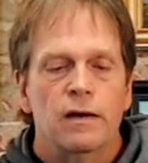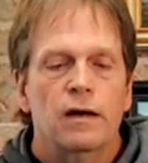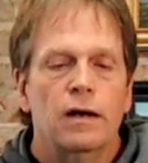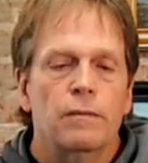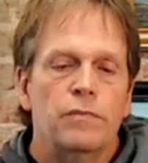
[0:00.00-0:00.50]

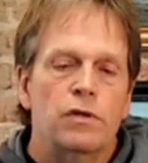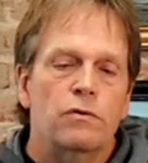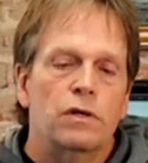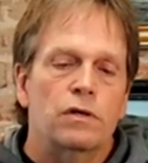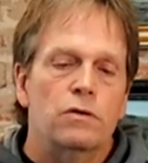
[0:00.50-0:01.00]
um, you
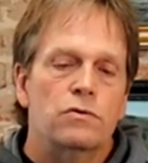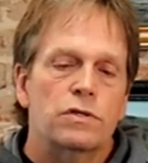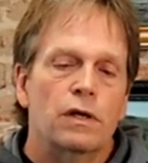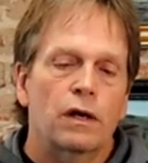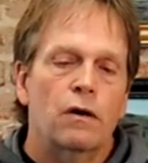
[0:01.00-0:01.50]
can
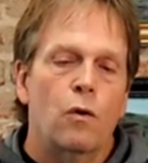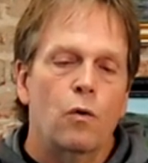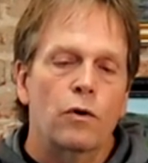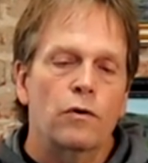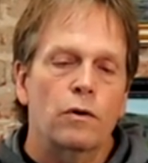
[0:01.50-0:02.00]
use the
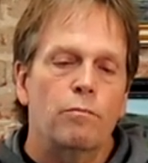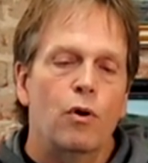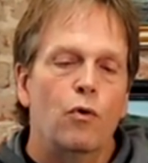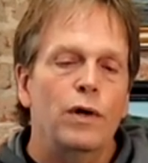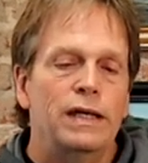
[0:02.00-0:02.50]
corner
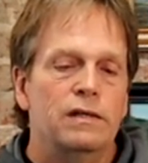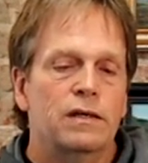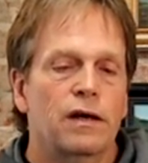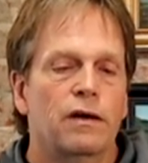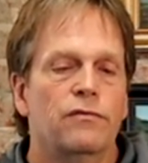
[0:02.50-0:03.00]
point
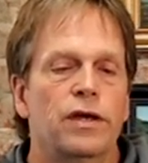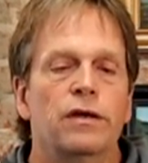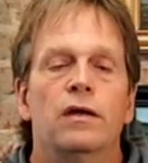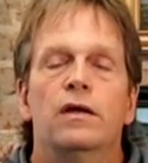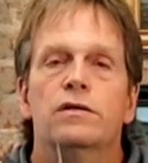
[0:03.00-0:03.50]
of
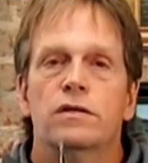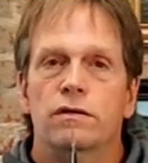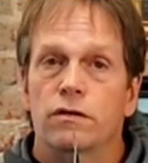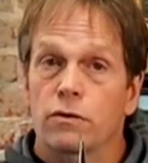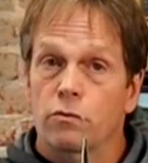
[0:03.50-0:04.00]
it
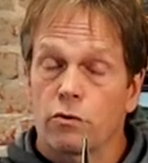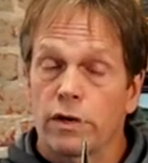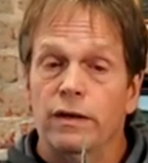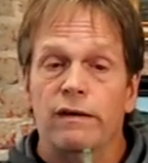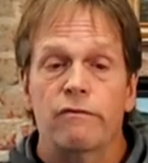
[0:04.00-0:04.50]
to do
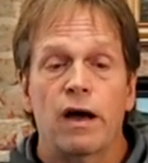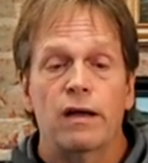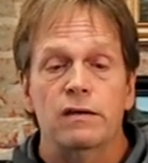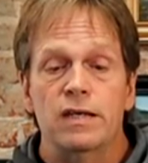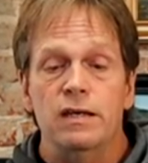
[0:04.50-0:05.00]
really
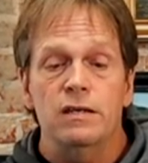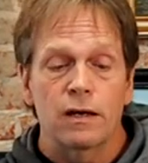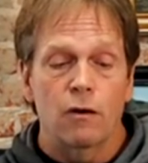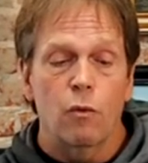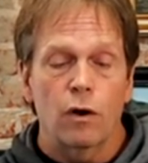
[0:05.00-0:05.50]
fine
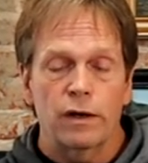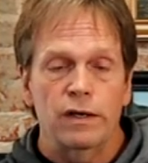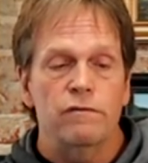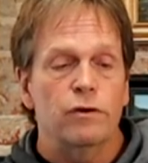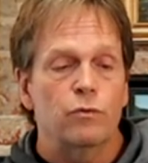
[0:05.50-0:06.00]
detail work
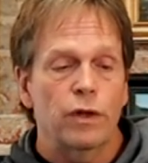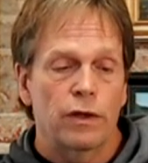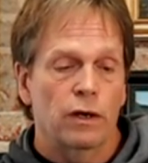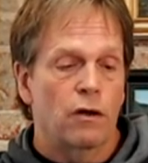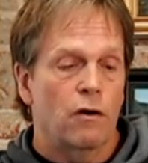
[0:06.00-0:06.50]
even with
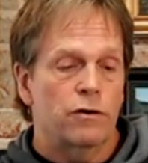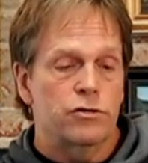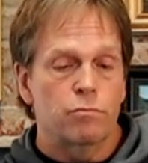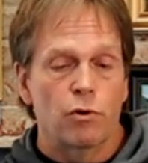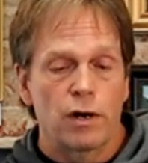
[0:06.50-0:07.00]
a
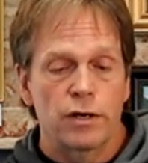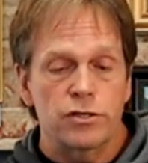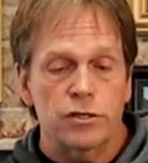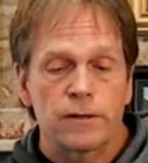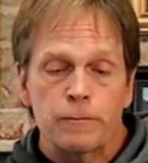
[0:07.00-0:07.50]
large
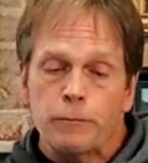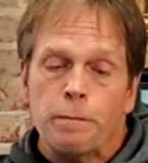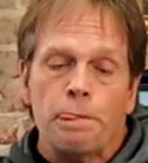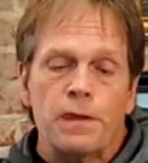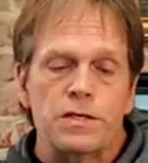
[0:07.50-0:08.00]
brush.
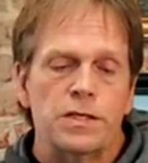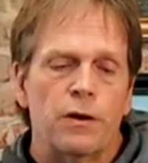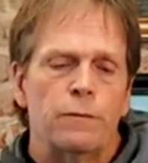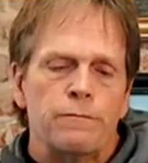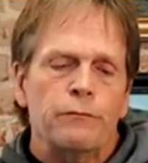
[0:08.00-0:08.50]

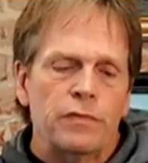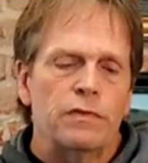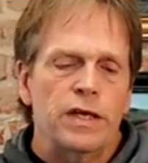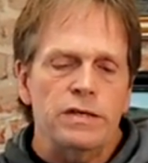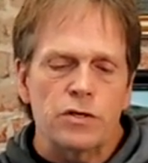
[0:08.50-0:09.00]
So
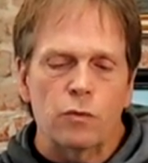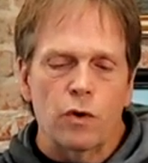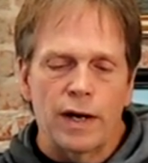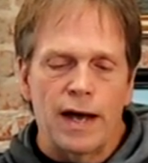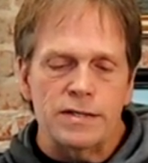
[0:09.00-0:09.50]
these are
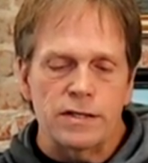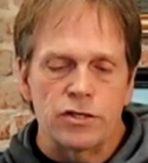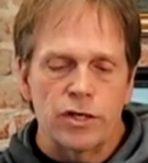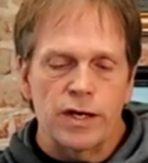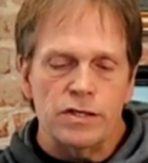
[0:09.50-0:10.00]
what I
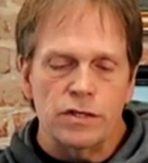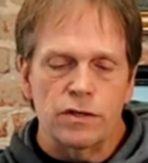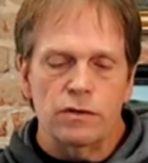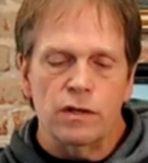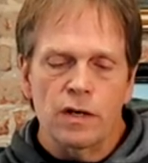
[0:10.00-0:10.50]
suggest
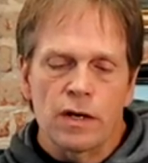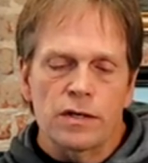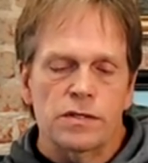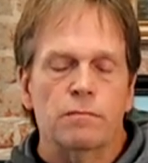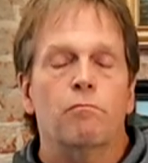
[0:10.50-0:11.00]
to you.
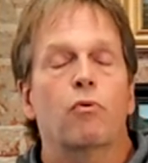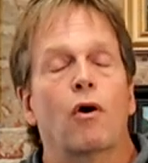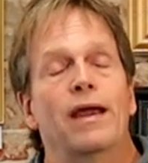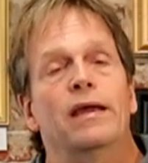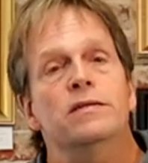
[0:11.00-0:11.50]
Some
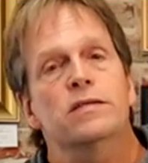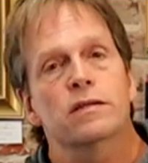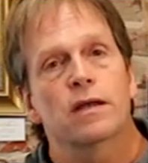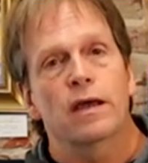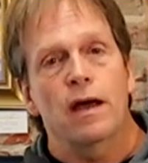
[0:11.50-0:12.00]

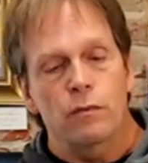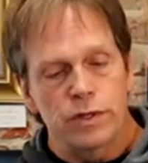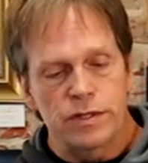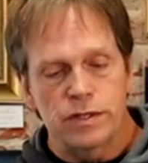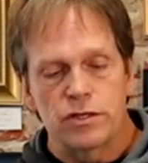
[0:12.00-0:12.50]
brands that I
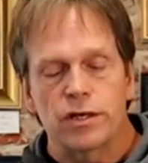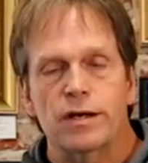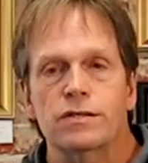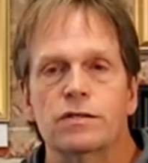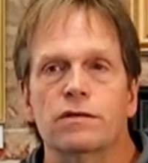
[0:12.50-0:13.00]
would
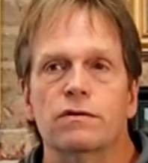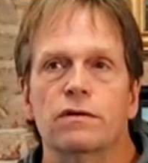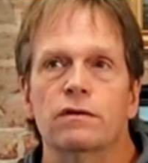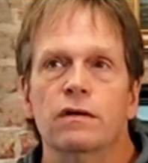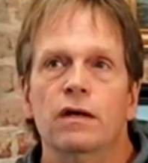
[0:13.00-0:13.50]
suggest to
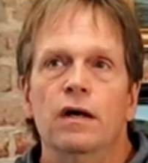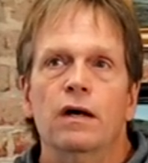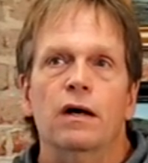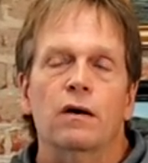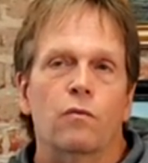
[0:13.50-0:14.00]
you.
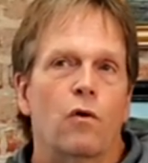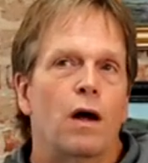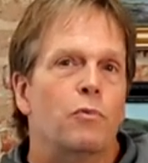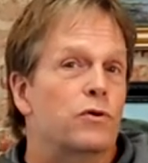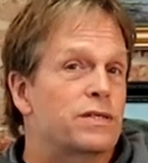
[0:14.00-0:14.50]
Uh,
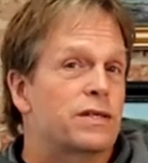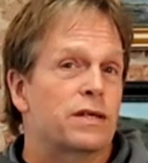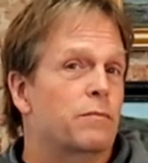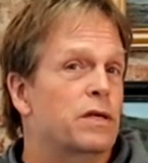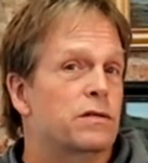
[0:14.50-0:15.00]
Robert
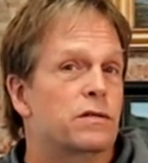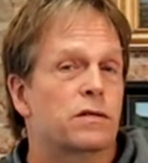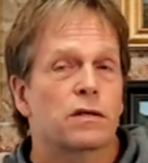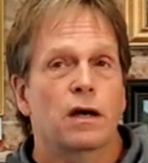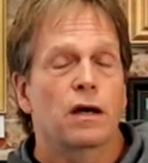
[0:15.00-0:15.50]

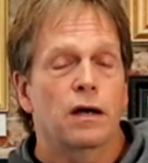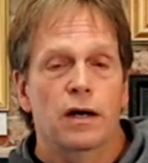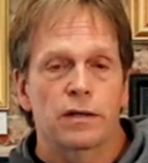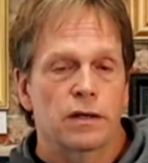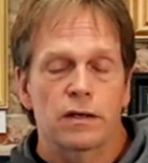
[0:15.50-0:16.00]
Simmons,
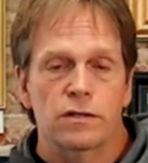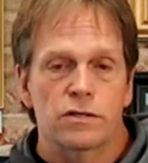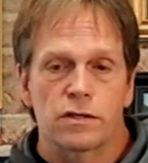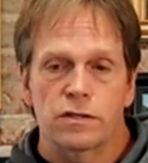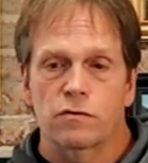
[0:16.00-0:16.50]
I, I, think, is
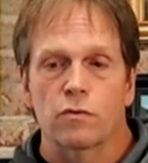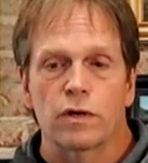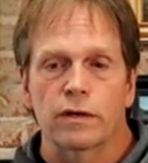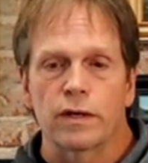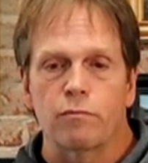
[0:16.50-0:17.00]
just
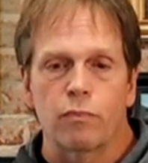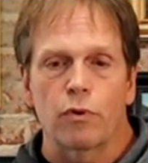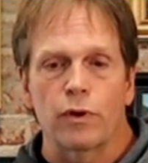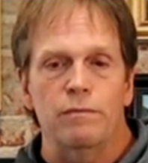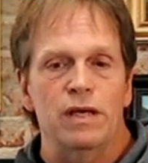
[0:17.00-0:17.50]
really
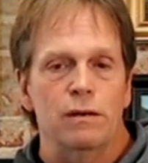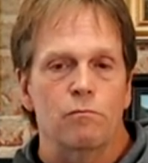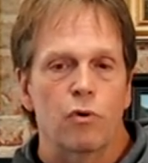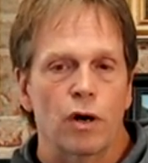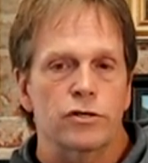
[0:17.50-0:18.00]

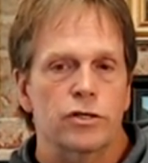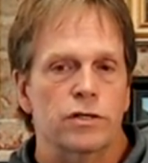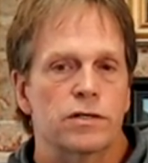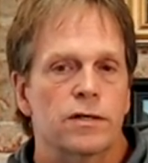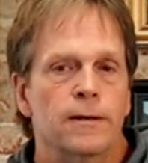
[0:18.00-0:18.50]
premium
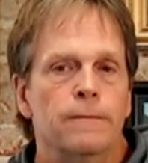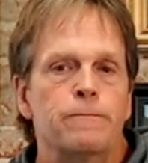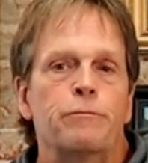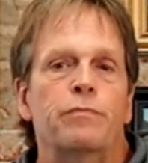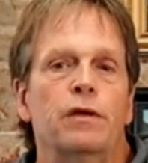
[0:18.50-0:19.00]
brushes.
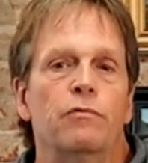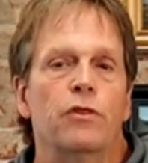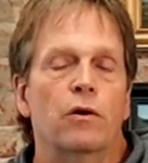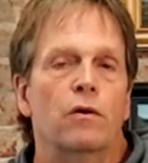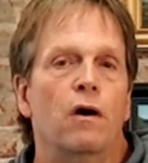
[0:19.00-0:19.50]

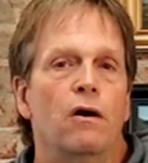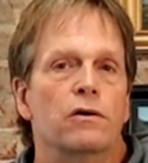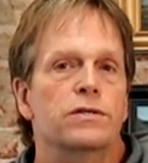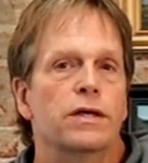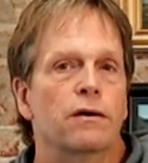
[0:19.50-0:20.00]
Their
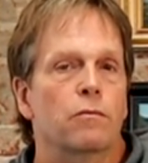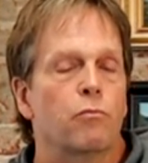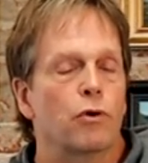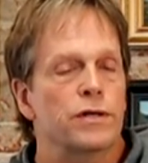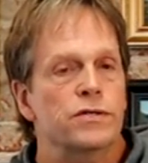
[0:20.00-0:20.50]
hog's hair
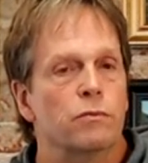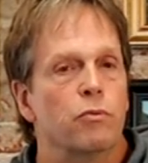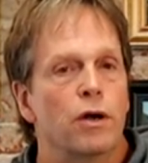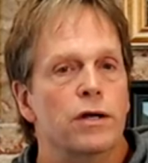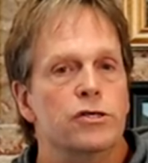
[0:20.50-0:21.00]
bristle
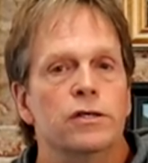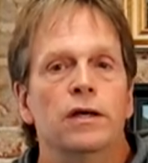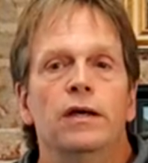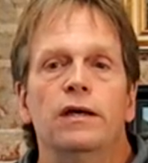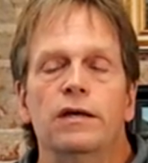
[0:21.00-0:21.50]
brush
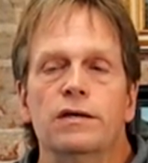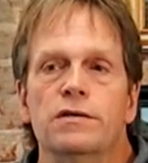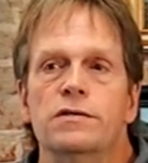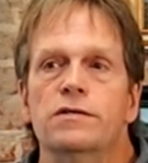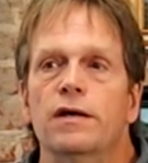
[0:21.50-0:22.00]

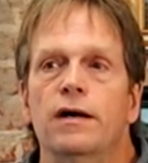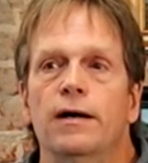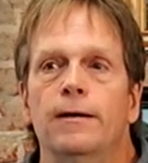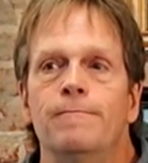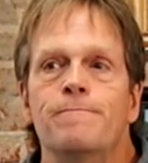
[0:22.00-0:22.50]
is
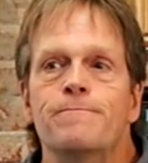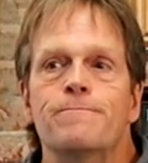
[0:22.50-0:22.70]
um,